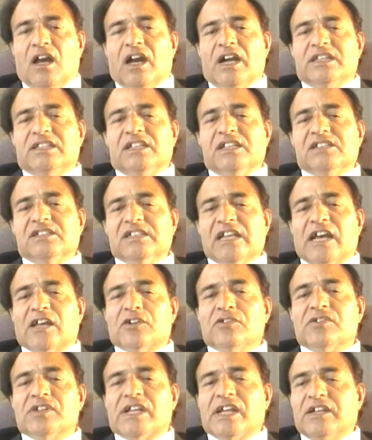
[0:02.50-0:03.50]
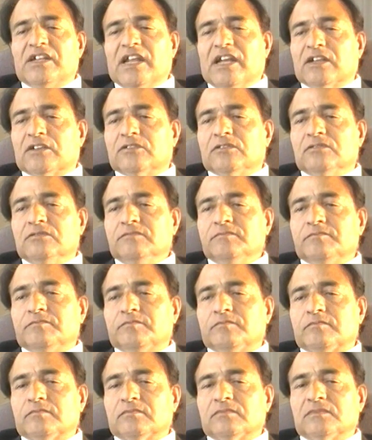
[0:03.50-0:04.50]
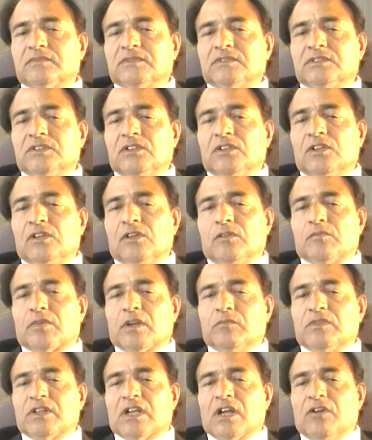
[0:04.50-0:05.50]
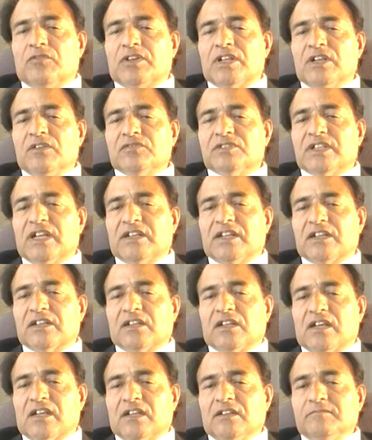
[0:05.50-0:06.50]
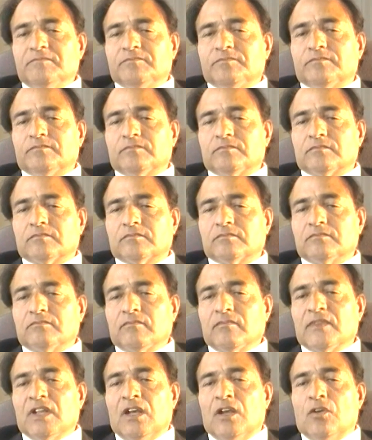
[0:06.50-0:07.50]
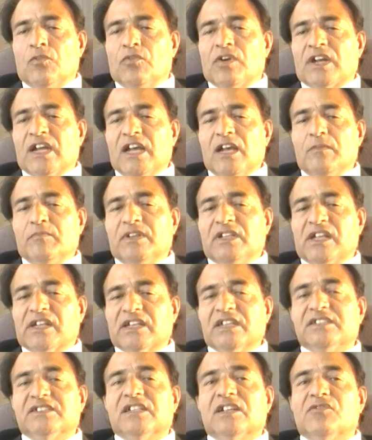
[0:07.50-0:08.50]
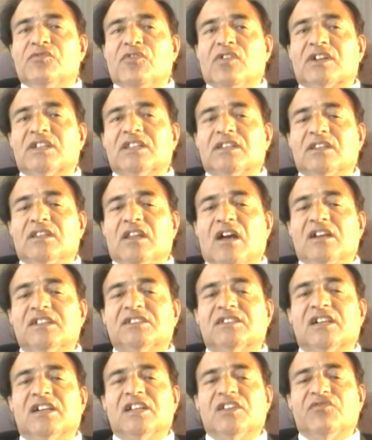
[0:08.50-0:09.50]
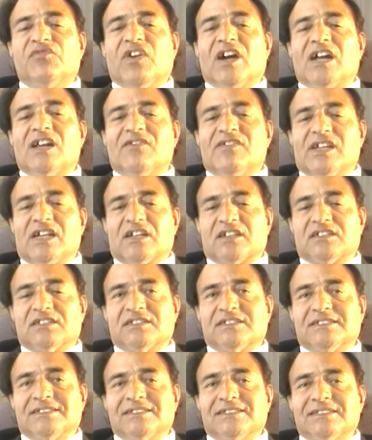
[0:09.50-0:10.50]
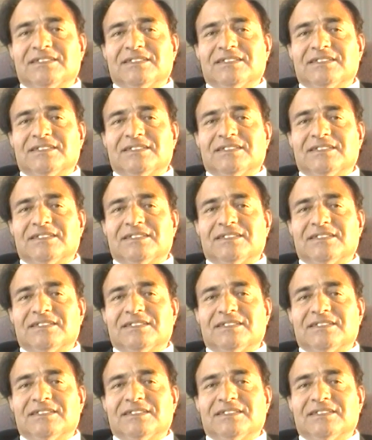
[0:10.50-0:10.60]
Hi, this is Aaron K. Tangano from the county of Santa Clara, where I have been a resident for the last 35 years.